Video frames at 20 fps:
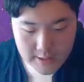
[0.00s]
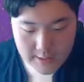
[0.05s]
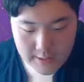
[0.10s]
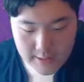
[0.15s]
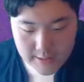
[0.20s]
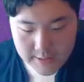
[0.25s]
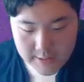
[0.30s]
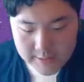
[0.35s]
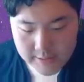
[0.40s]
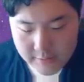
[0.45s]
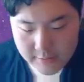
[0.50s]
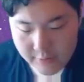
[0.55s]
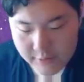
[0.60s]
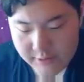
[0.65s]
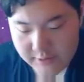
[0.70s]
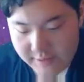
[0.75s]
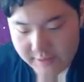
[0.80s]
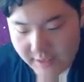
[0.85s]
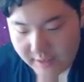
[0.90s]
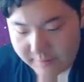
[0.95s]
I guess the
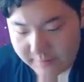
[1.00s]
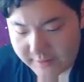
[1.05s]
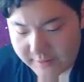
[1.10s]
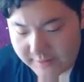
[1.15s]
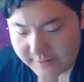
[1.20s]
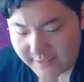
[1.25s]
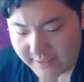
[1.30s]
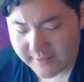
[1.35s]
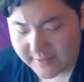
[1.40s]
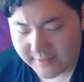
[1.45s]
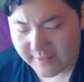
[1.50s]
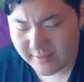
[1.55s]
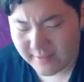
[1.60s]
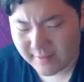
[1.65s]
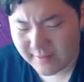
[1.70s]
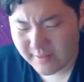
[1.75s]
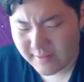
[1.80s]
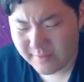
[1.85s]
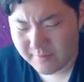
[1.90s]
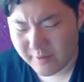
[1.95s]
question is how much does Dazzling
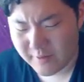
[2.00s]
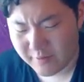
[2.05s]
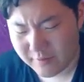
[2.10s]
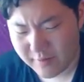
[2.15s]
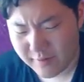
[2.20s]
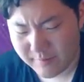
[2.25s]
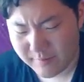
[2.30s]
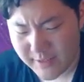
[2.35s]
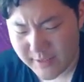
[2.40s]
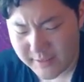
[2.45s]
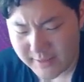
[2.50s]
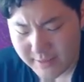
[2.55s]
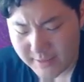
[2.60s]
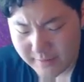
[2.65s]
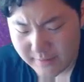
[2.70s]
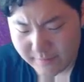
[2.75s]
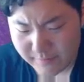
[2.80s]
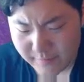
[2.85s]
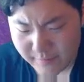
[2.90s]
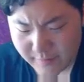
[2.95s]
Gleam do to my
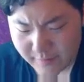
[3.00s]
team?